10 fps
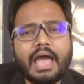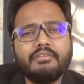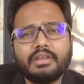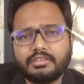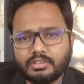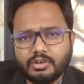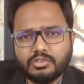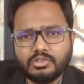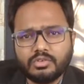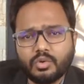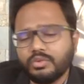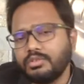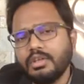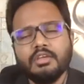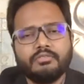Have an exclusive
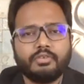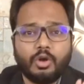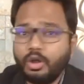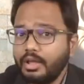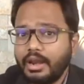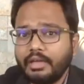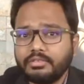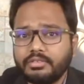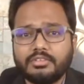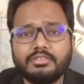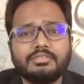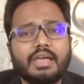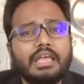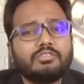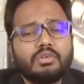notes for all our live sessions
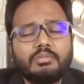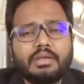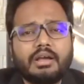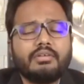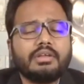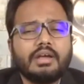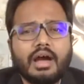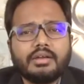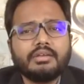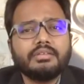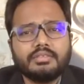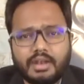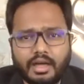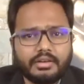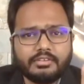as we'll be covering hundreds
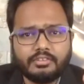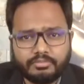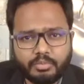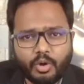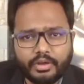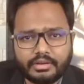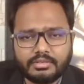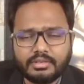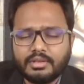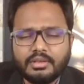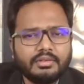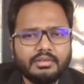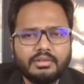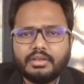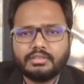and hundreds of points
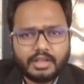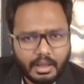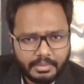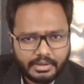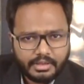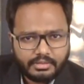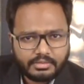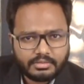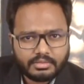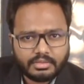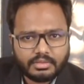in the coming days,